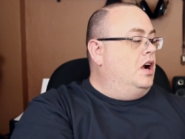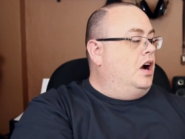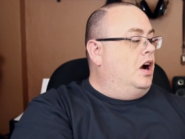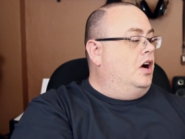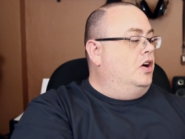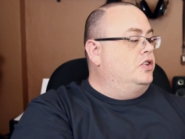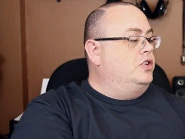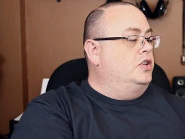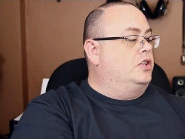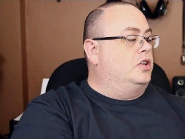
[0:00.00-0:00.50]

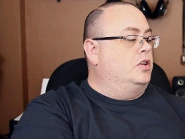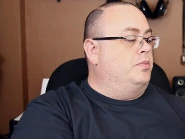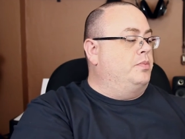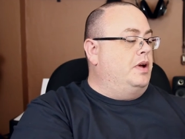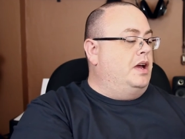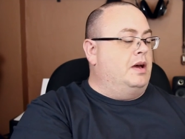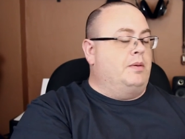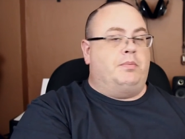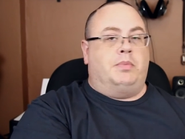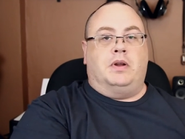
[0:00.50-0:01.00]
hurt you too
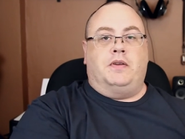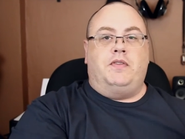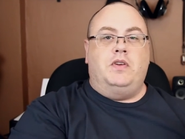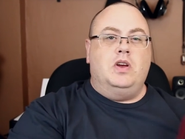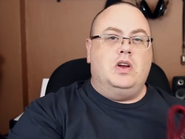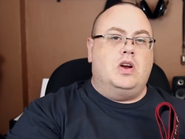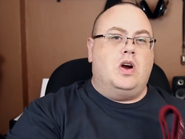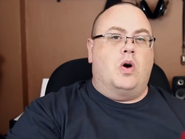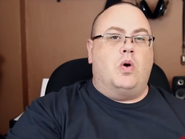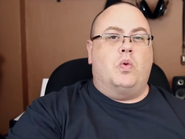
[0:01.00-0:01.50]
bad. But if
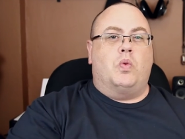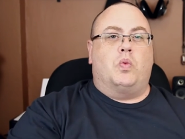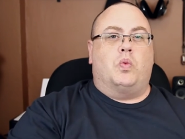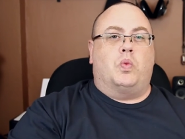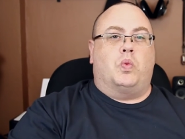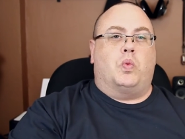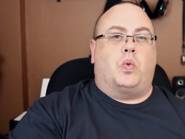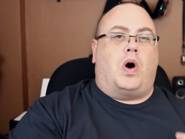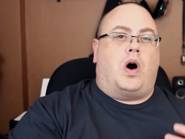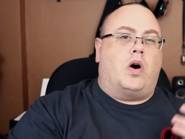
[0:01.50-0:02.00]
you go
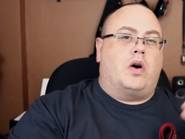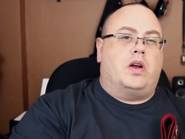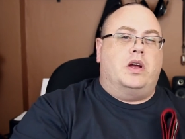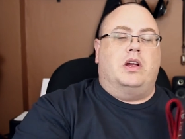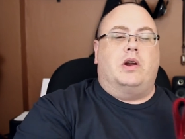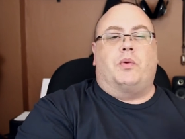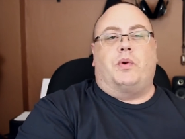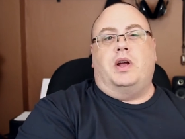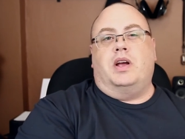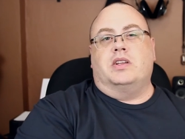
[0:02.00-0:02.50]

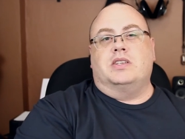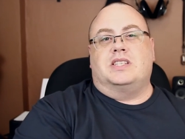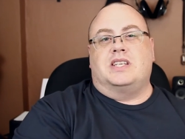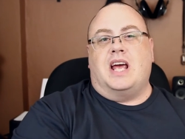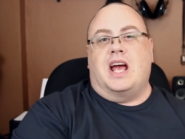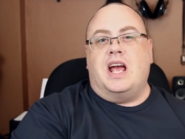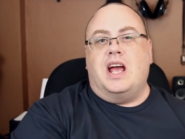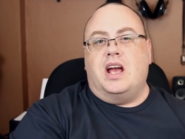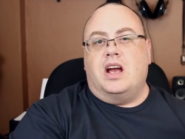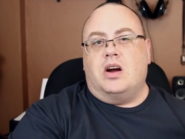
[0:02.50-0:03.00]
walking around
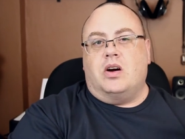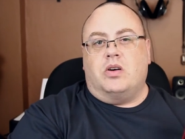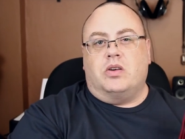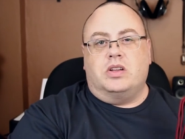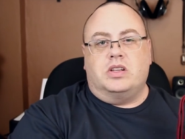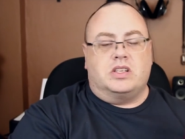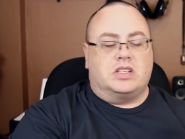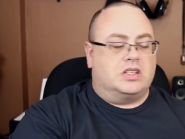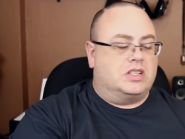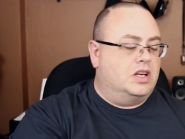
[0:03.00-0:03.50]
town
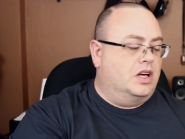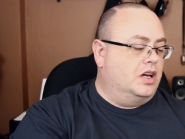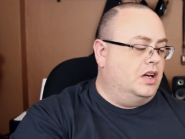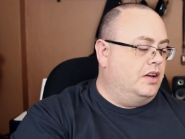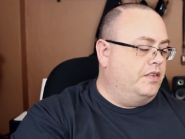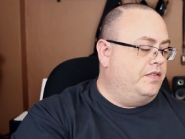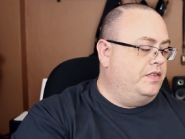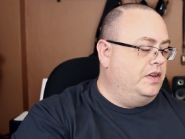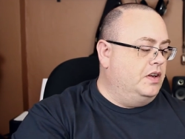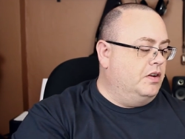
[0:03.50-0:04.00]
and
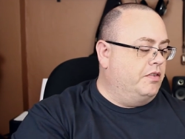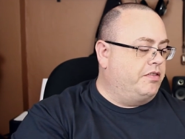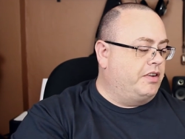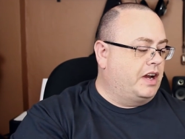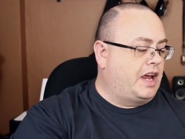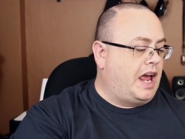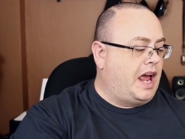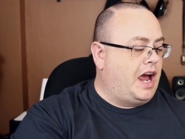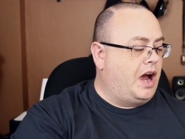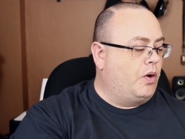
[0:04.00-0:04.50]
stuff, you know, for
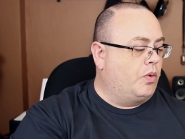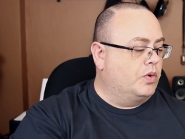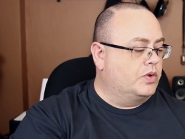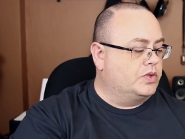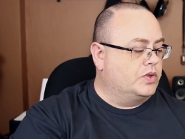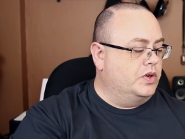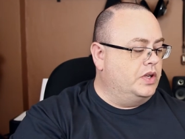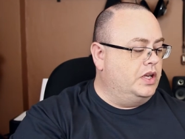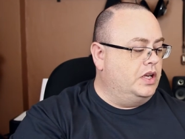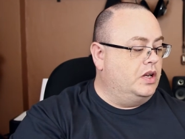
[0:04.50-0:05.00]
like
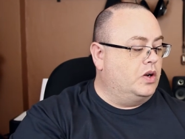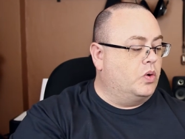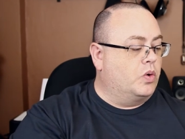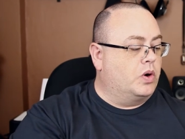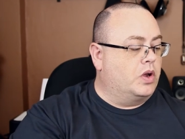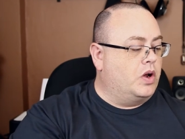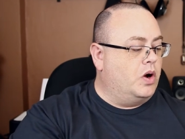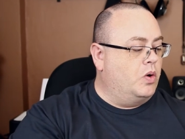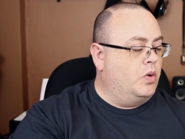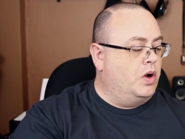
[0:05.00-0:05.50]
hours on end,
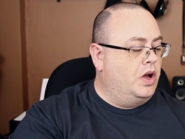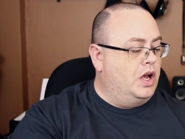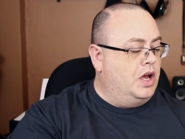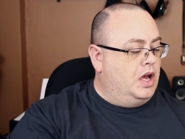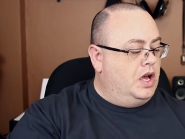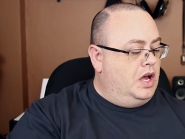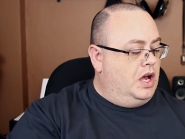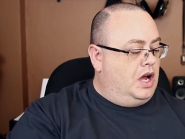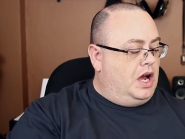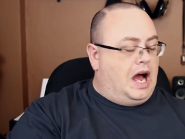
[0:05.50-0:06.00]
or go
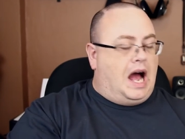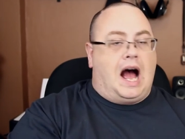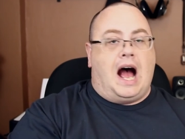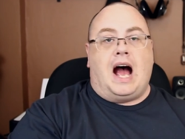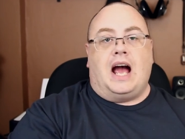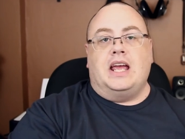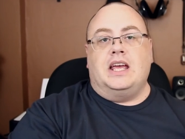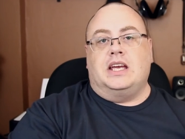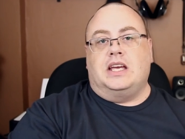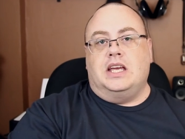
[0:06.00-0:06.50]

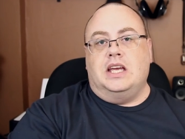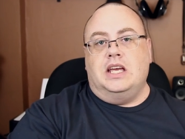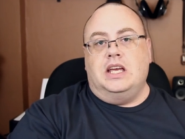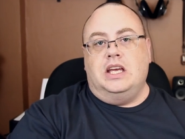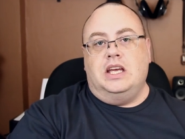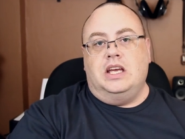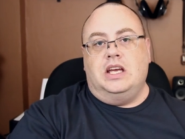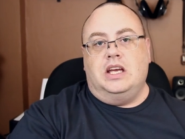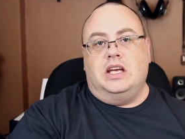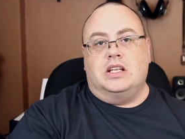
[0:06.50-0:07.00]

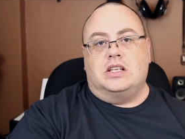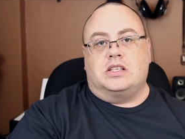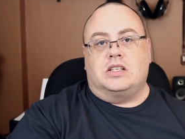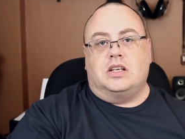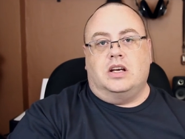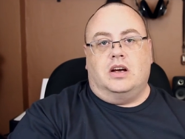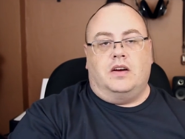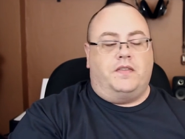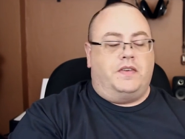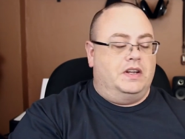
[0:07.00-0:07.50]
hiking and
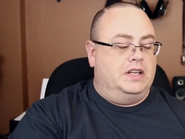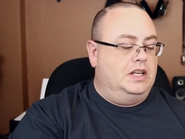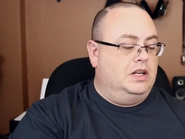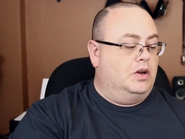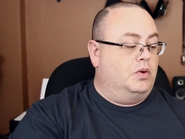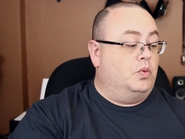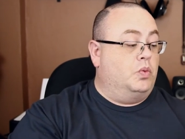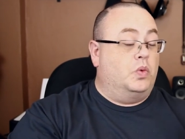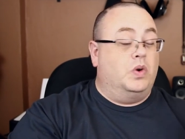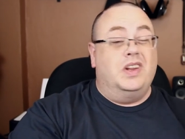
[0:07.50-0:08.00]
stuff, you
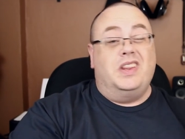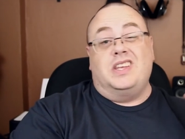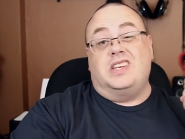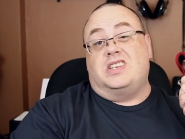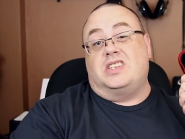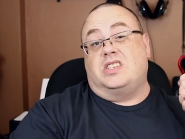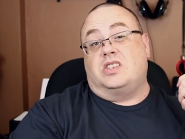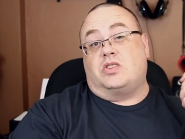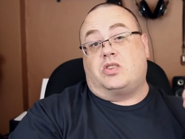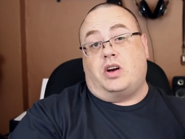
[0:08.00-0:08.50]
know, one of
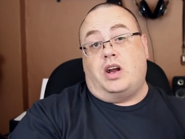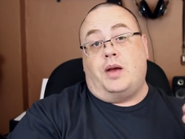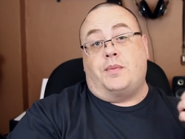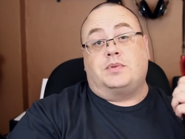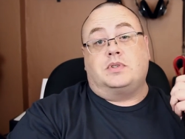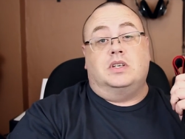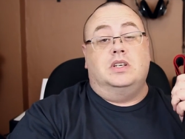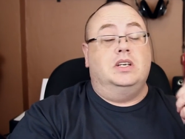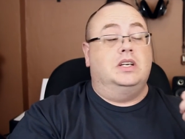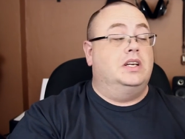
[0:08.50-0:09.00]
these
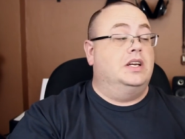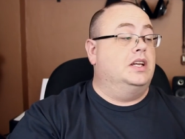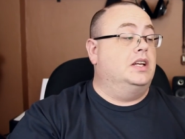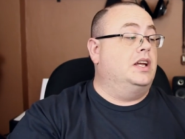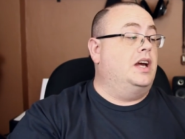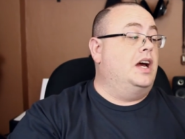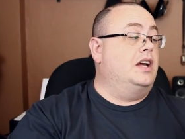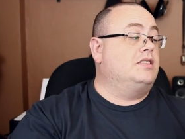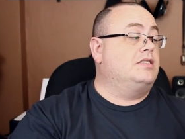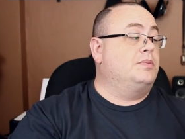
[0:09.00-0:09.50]
straps can get
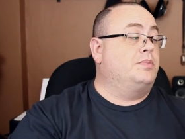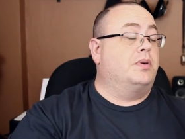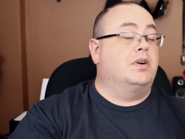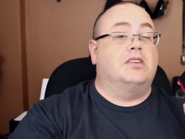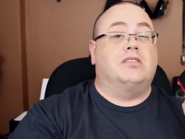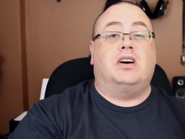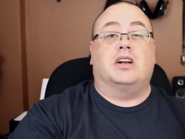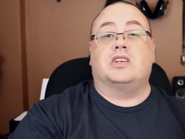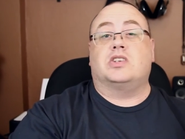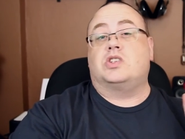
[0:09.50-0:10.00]
actually put
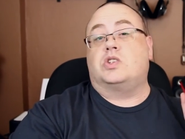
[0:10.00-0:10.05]
a lot of